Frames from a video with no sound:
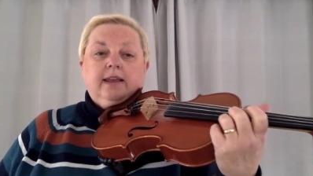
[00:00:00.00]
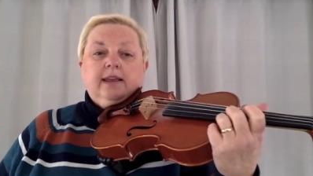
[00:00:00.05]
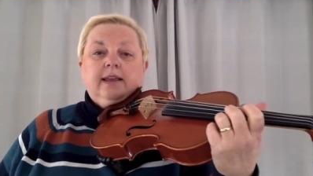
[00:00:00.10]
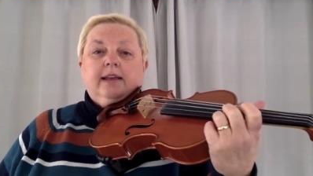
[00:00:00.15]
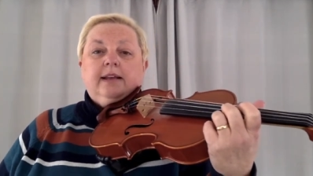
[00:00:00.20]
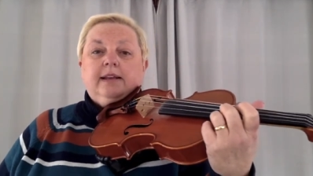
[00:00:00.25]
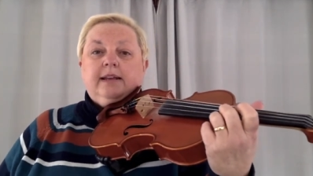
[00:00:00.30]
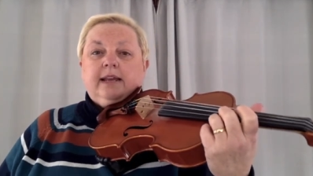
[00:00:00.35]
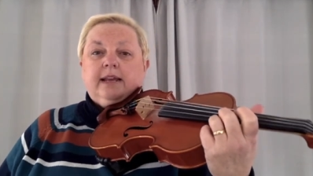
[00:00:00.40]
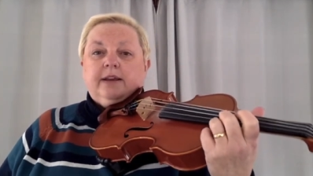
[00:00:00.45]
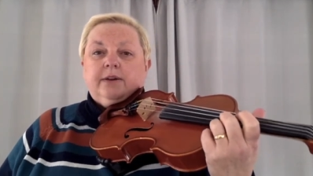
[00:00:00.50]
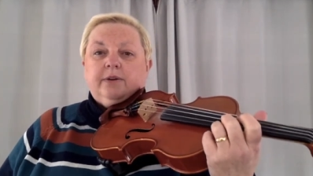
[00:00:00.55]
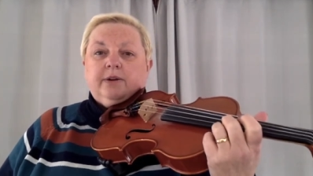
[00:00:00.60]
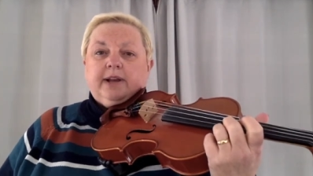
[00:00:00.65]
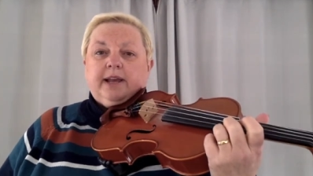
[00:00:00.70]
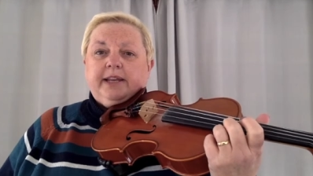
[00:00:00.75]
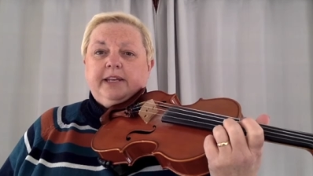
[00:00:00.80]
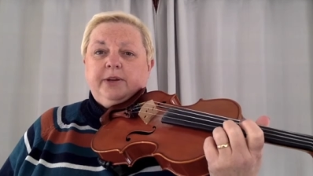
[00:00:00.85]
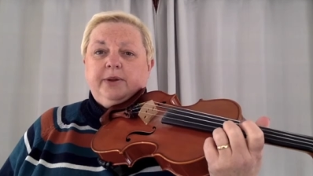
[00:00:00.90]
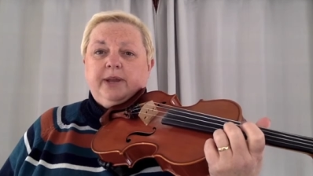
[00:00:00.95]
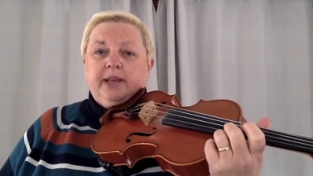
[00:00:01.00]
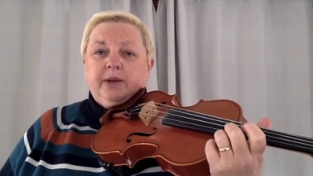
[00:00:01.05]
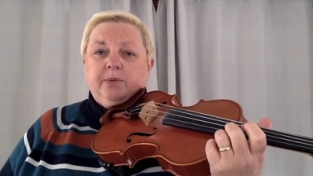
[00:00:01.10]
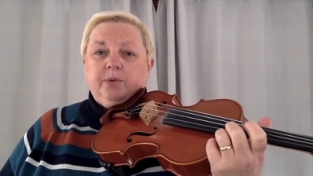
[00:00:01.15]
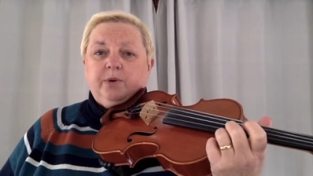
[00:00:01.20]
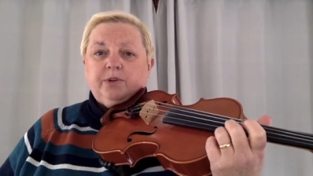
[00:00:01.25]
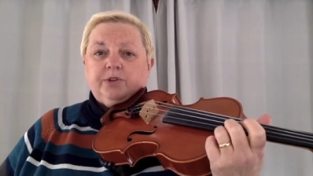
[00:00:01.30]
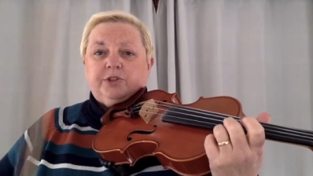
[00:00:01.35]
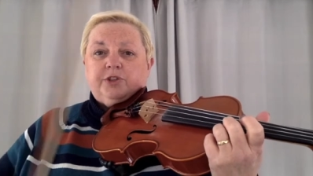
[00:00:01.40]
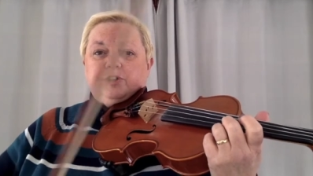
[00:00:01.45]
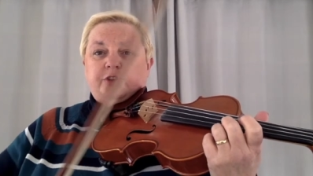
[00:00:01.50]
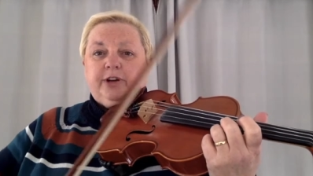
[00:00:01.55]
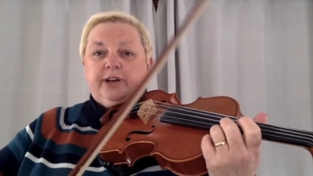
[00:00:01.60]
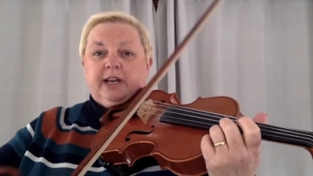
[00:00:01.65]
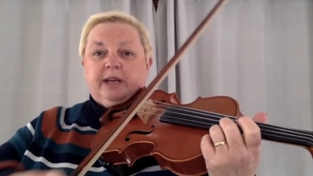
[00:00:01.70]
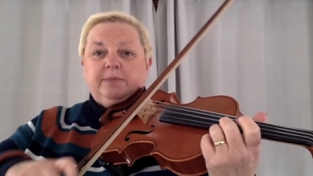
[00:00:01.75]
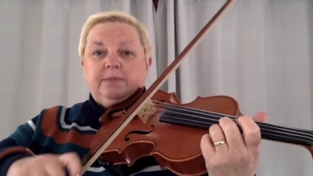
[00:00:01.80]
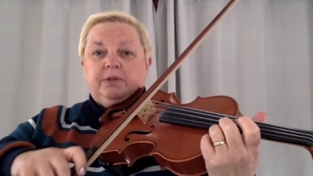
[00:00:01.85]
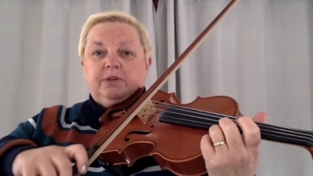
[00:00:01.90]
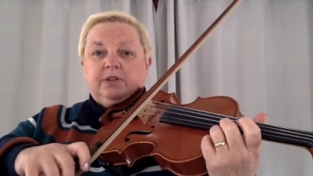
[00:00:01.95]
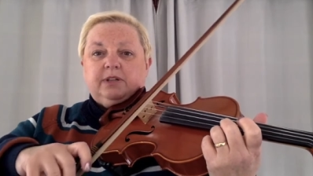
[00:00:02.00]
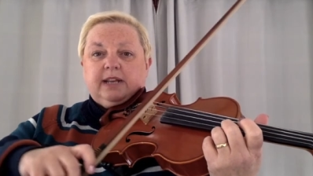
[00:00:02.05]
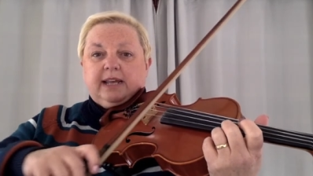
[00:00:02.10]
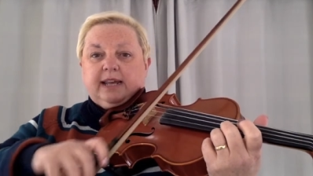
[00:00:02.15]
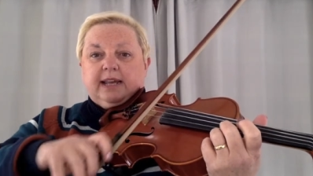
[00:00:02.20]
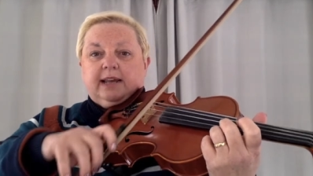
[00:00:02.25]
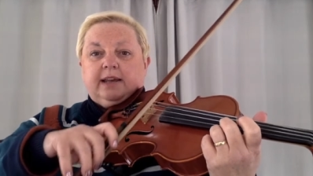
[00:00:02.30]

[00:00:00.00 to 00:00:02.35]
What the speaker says: Now, can you hear what string I'm on now?